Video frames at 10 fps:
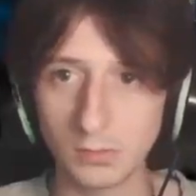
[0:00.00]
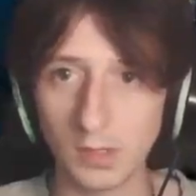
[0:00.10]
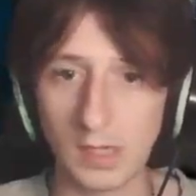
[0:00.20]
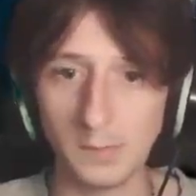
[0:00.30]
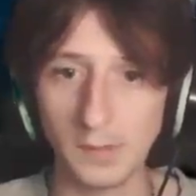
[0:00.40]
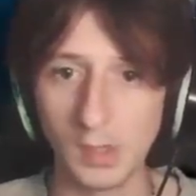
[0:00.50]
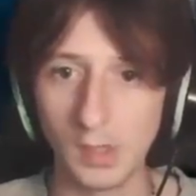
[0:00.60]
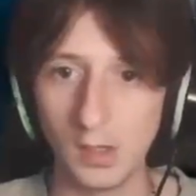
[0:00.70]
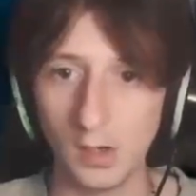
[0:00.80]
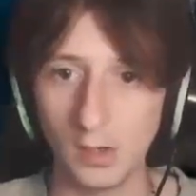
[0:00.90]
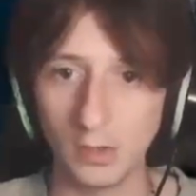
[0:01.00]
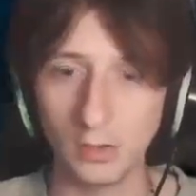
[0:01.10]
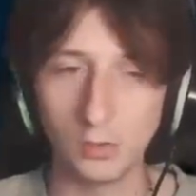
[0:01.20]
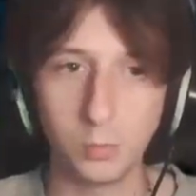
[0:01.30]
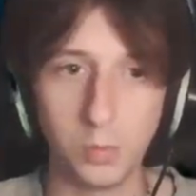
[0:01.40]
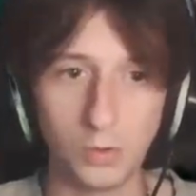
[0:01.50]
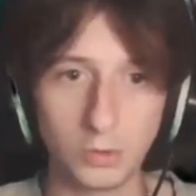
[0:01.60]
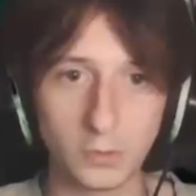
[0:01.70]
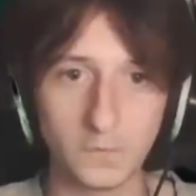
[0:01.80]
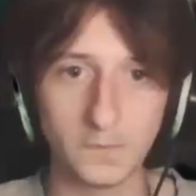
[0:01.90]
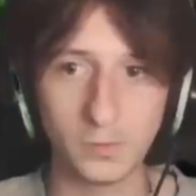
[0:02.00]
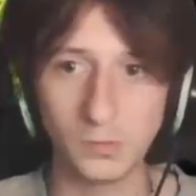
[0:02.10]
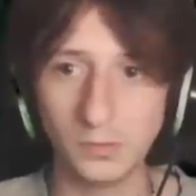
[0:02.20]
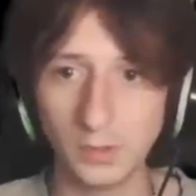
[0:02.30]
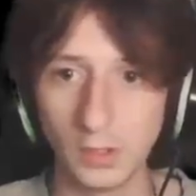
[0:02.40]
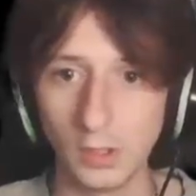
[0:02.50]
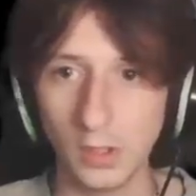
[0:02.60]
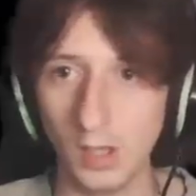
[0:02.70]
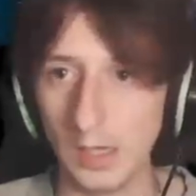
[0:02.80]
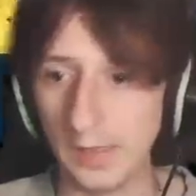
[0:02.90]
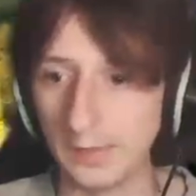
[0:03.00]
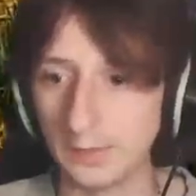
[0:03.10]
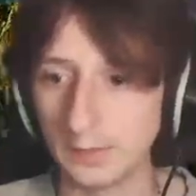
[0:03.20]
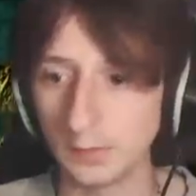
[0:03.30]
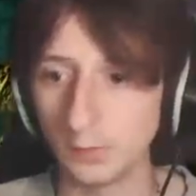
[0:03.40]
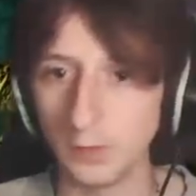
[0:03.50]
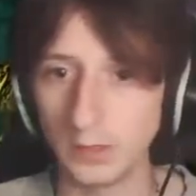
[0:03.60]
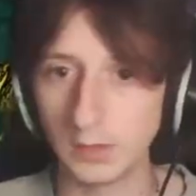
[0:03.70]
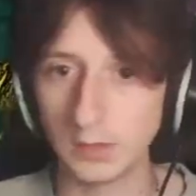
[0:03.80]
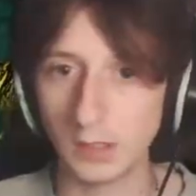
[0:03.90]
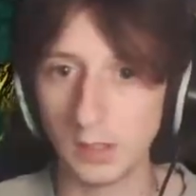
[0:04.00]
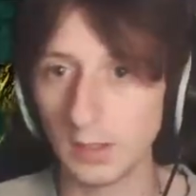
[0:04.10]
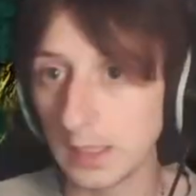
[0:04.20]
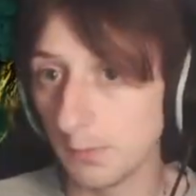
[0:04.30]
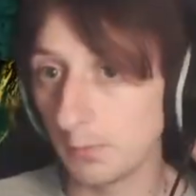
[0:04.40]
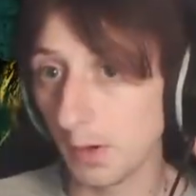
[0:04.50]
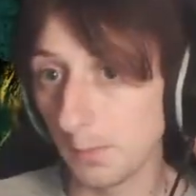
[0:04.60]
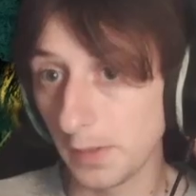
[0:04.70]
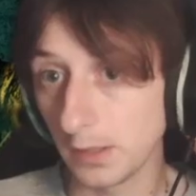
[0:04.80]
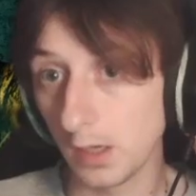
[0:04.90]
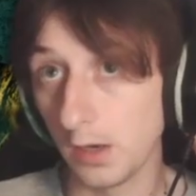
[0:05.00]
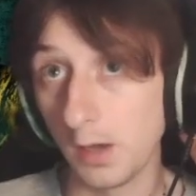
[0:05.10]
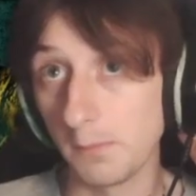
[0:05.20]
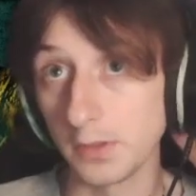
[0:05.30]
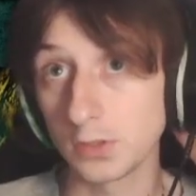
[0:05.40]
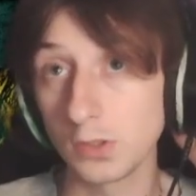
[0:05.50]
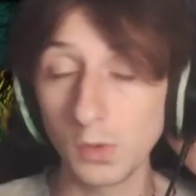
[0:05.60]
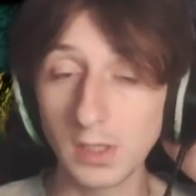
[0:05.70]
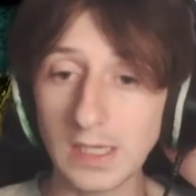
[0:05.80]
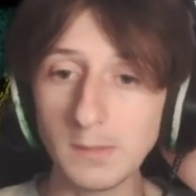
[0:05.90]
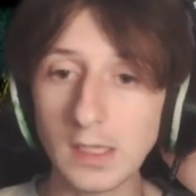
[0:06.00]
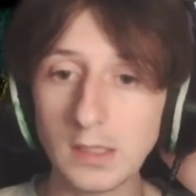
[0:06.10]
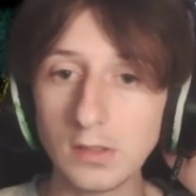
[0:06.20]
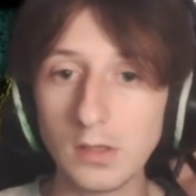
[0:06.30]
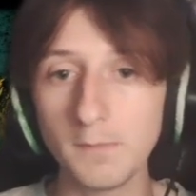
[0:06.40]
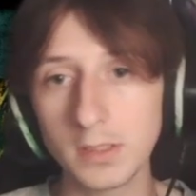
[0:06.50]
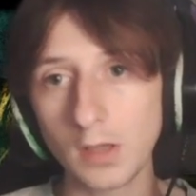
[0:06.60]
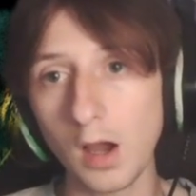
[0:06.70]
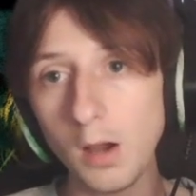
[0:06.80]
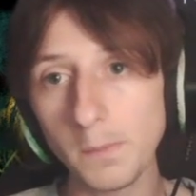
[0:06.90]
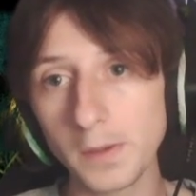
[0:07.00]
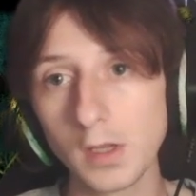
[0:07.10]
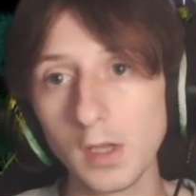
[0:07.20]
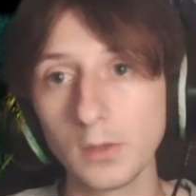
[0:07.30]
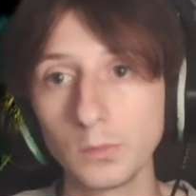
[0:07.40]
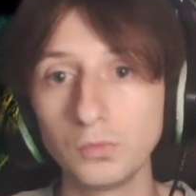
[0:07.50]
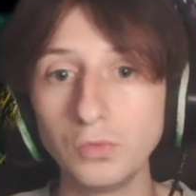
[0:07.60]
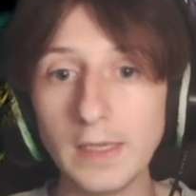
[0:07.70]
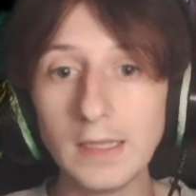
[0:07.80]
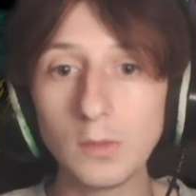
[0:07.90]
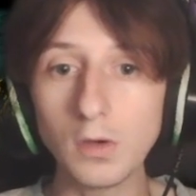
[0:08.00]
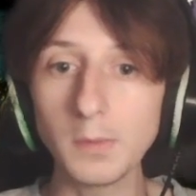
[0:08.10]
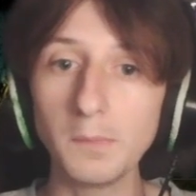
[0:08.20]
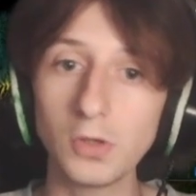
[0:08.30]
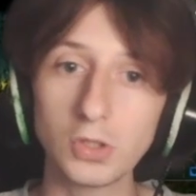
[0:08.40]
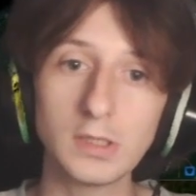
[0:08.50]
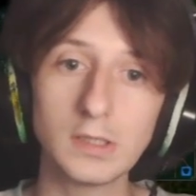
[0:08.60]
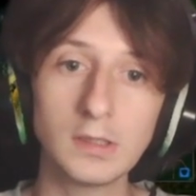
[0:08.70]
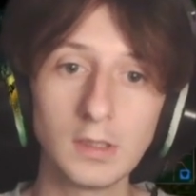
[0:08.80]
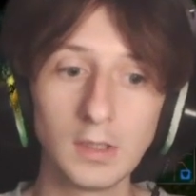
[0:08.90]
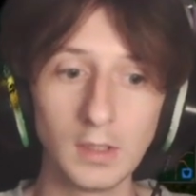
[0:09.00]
to grab a good wad of food, and we can keep pumping our numbers. You want to keep getting your numbers up. Really want to be pushing